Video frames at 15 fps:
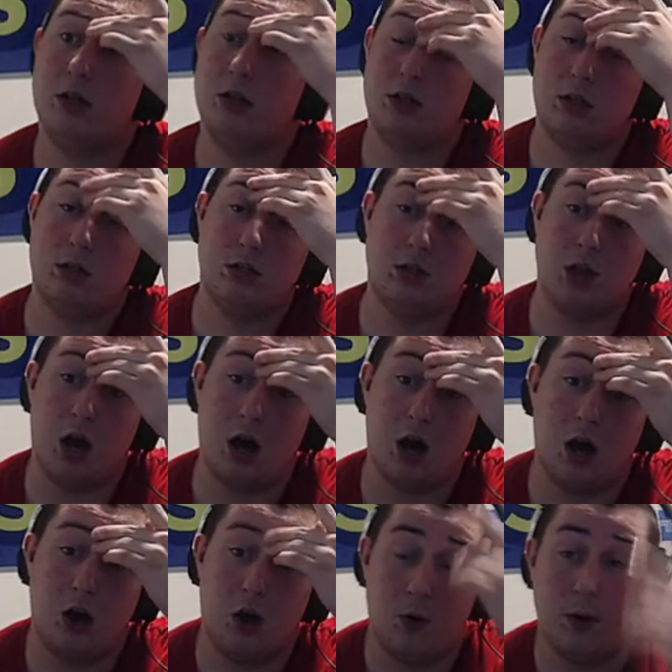
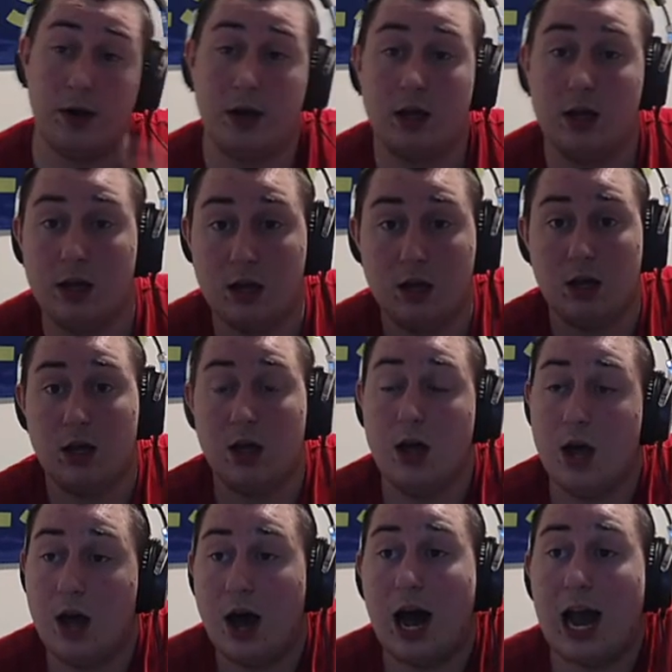So,
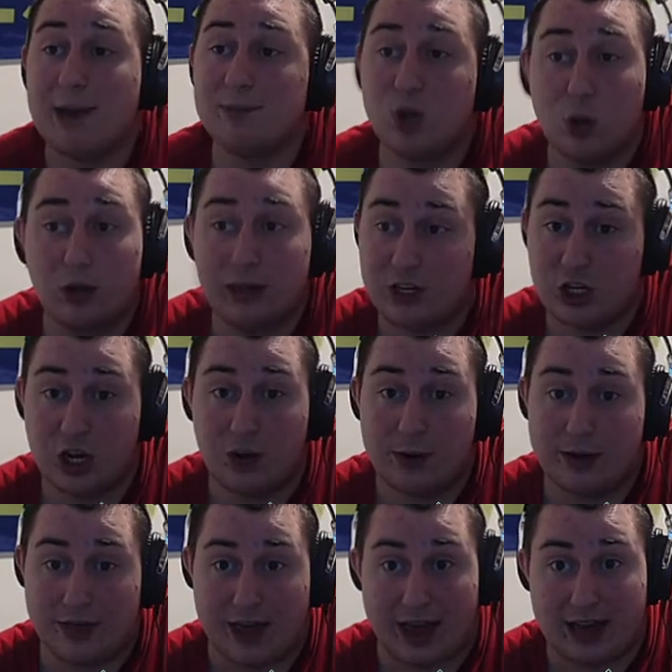I am totally chill
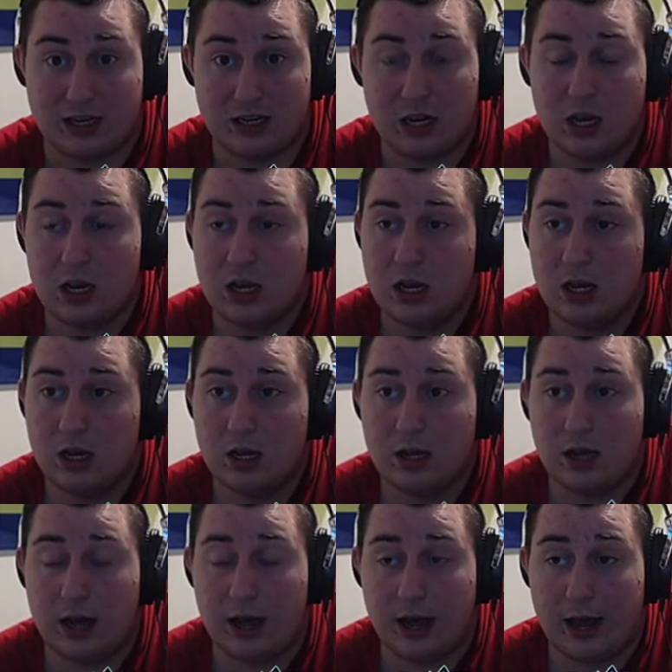with that.
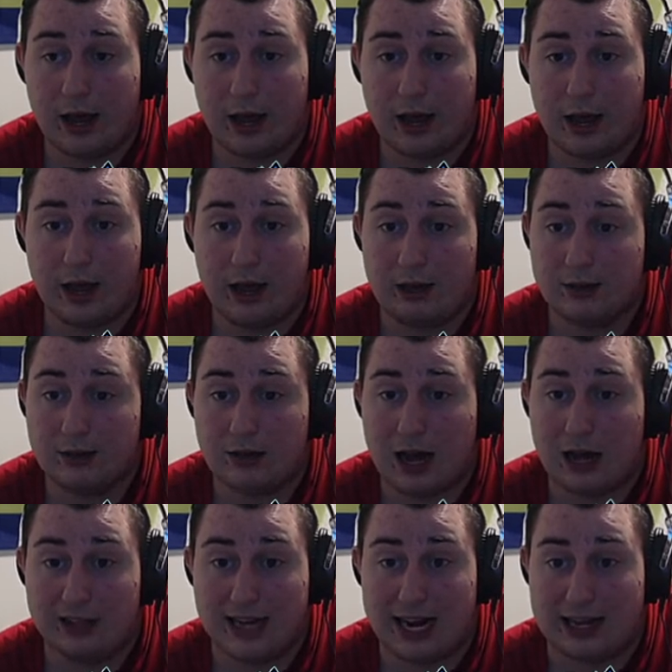Uh,
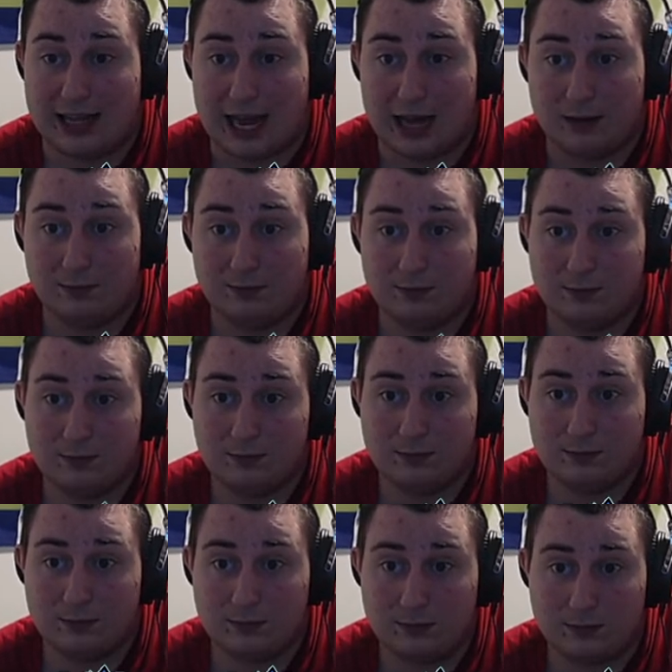I'll take that.
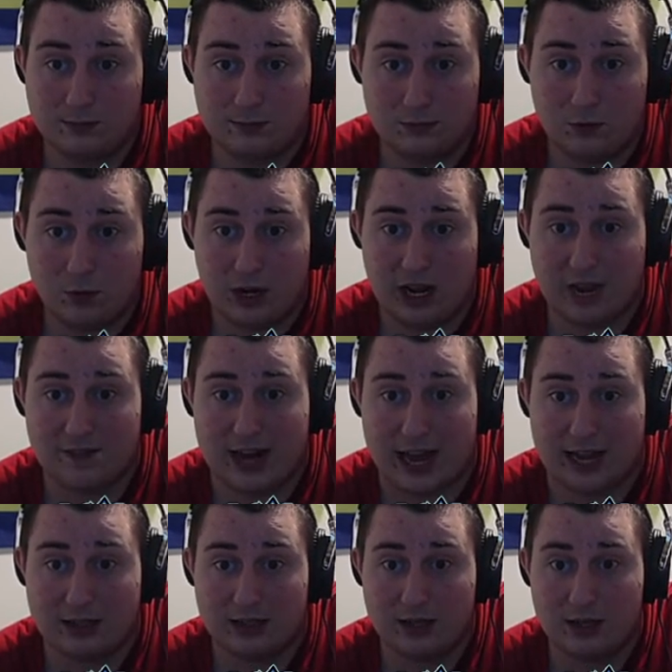What do you have
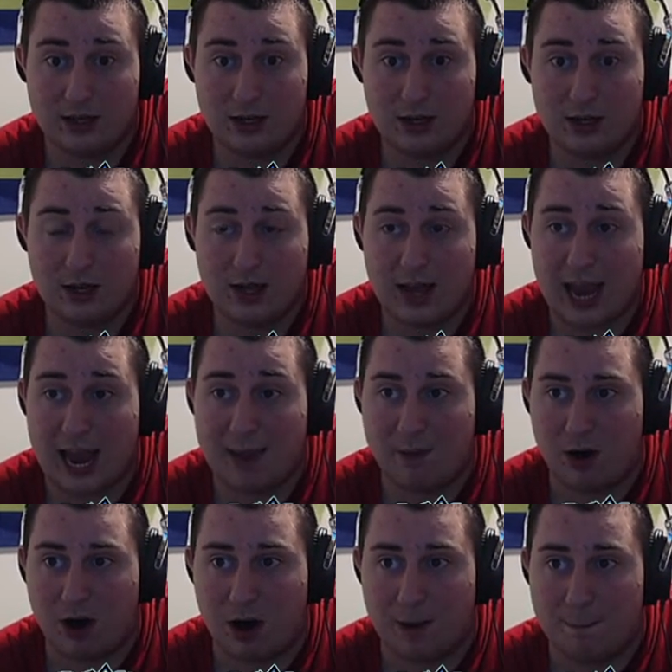next? A
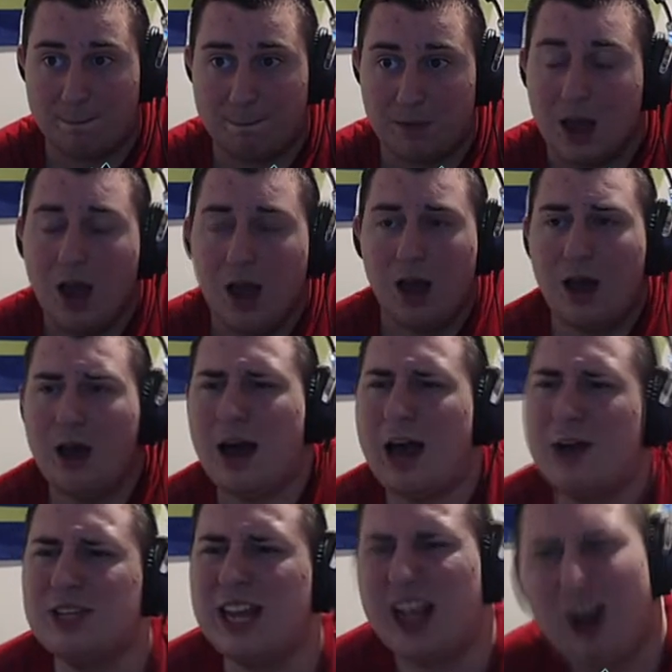palm. I
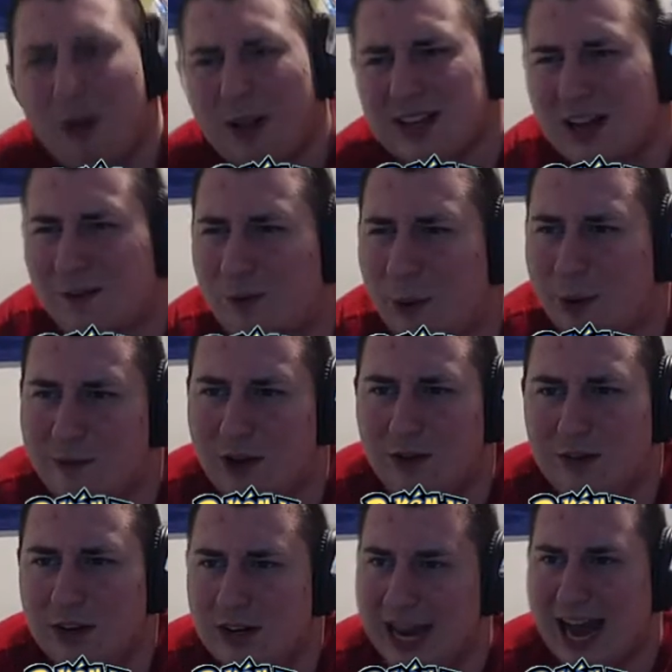was like, oh, that's not fully
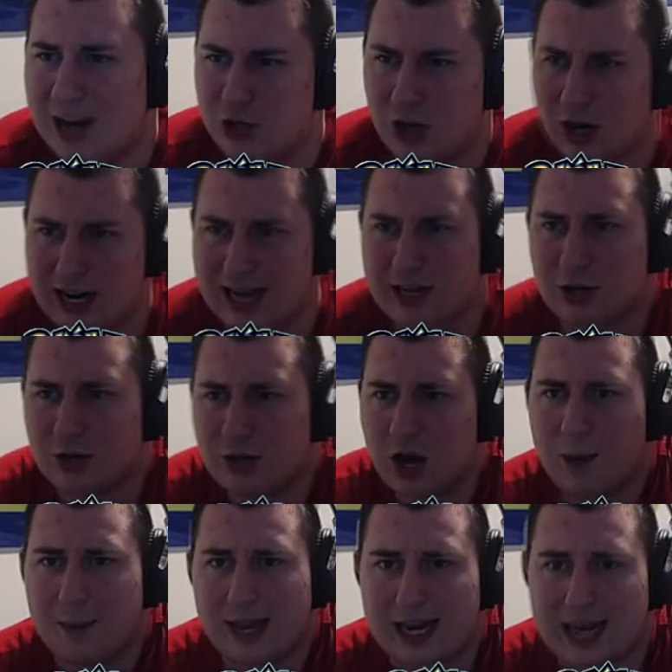evolved. Yeah, John, you're
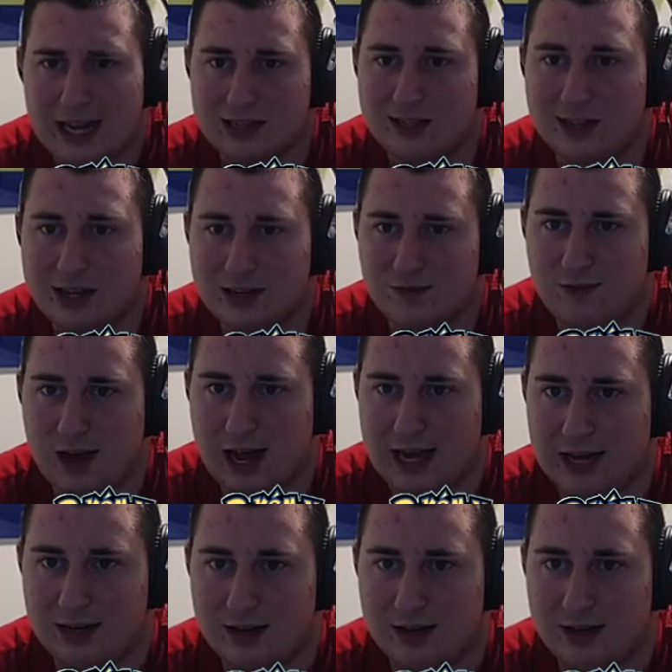dumb. It is. It's fine.